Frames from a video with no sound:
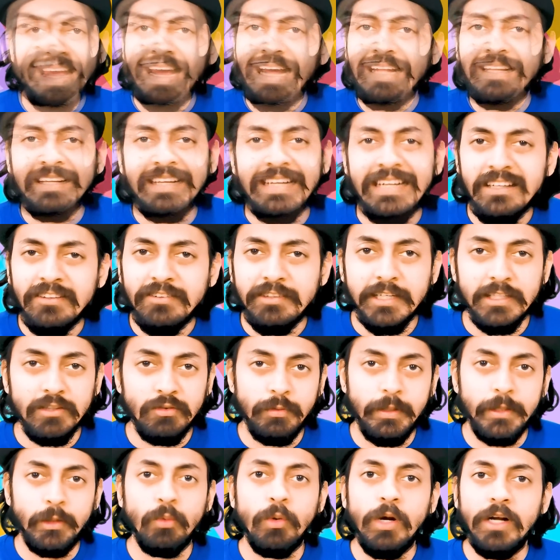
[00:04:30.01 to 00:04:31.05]
And the
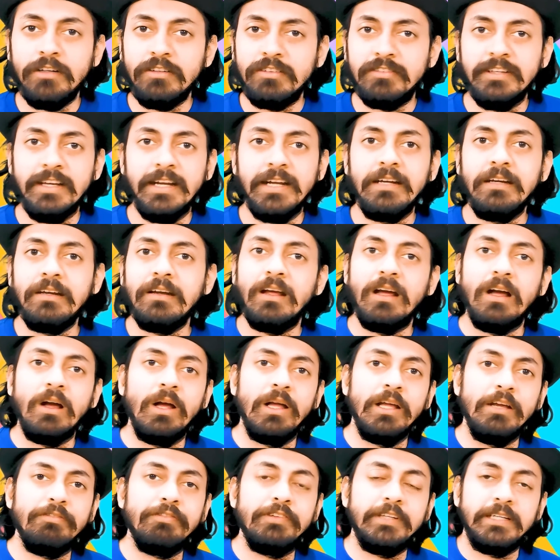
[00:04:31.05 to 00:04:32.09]
easiest way to understand
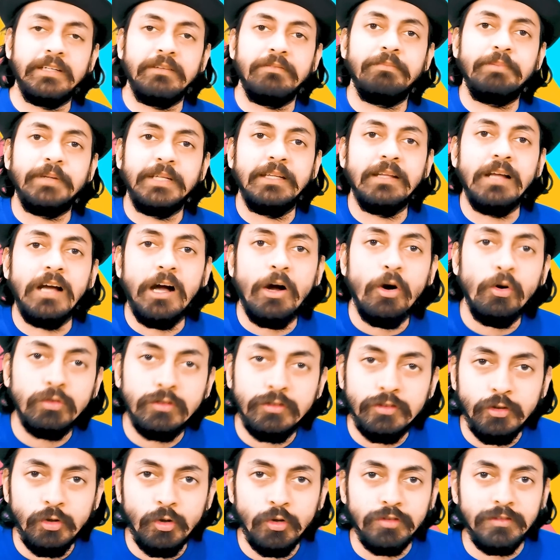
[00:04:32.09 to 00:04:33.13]
if they have been
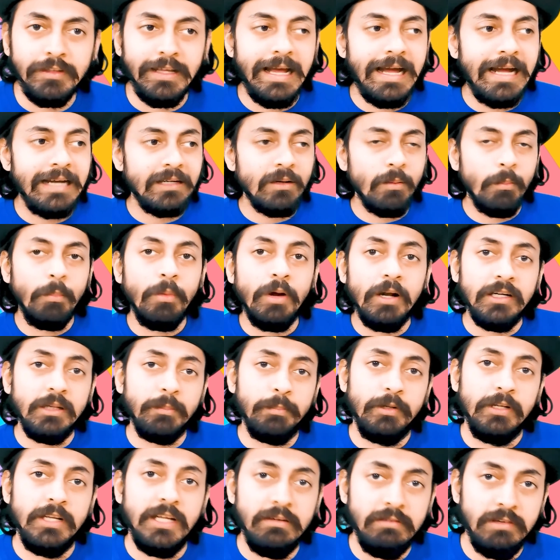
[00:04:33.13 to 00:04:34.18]
outsourced at
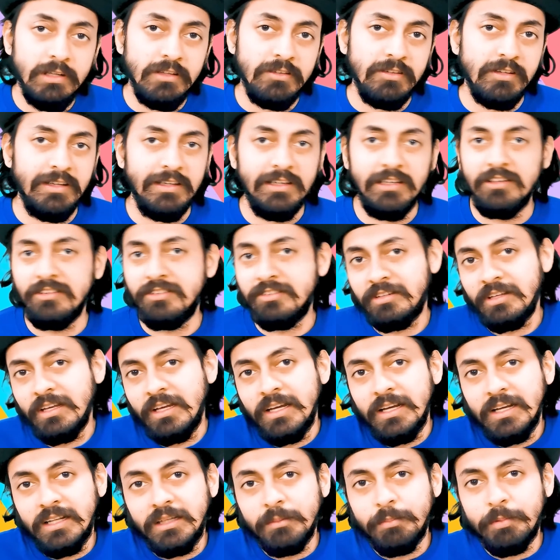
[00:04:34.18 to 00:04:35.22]
multiple levels is
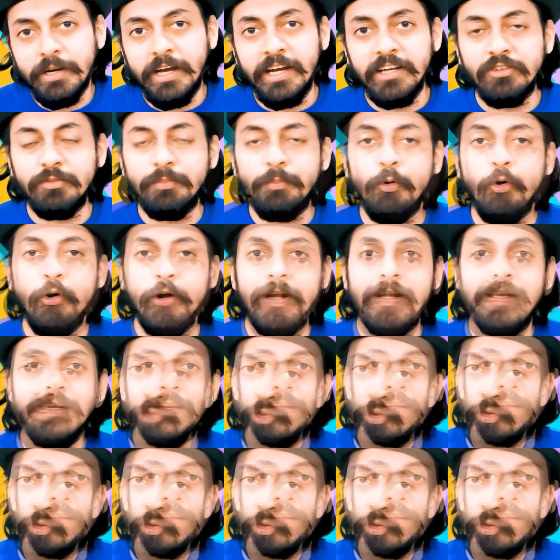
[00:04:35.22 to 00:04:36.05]
the price point.